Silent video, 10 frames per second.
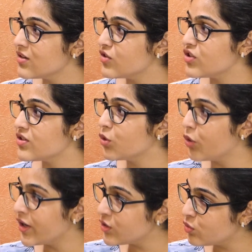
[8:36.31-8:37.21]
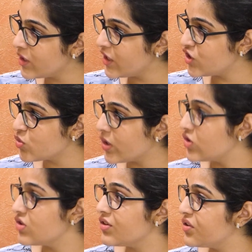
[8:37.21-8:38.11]
just going through each
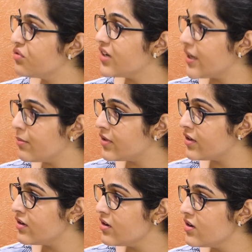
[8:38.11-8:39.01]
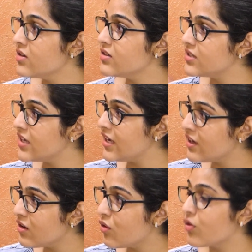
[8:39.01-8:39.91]
question that you attempted,
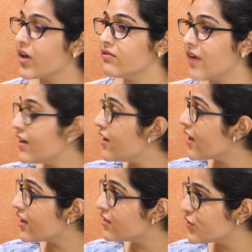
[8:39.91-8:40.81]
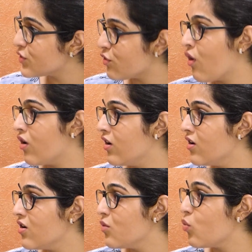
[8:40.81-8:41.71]
seeing, okay, why did I get this
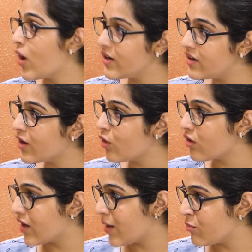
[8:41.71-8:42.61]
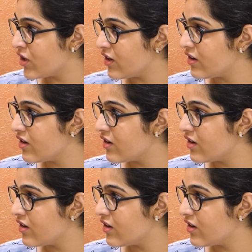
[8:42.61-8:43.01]
wrong? Why did I not attempt it?